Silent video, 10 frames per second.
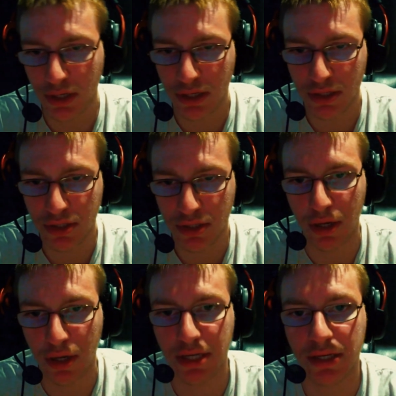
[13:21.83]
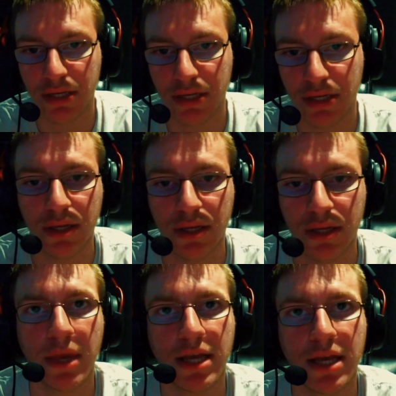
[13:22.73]
And so it
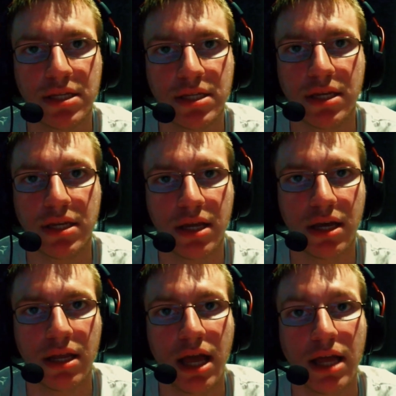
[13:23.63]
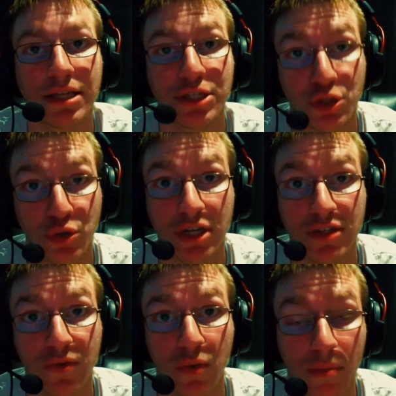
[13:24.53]
makes it a lot less
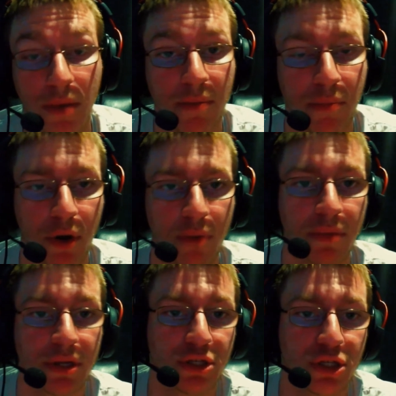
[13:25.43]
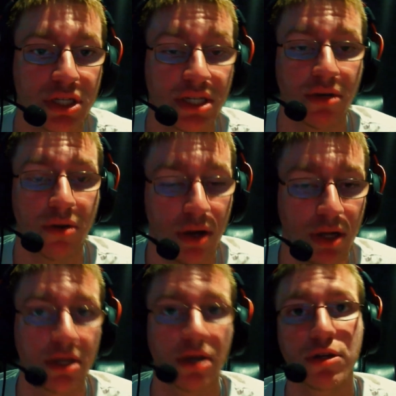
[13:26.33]
stressful on my part, but there's still a
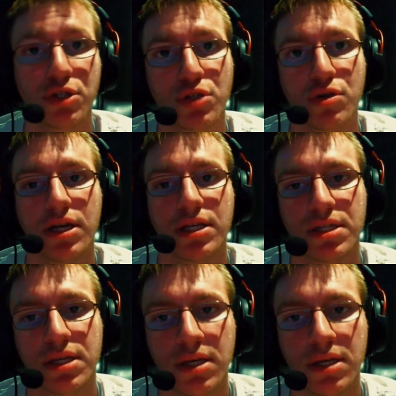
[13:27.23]
ton of stress.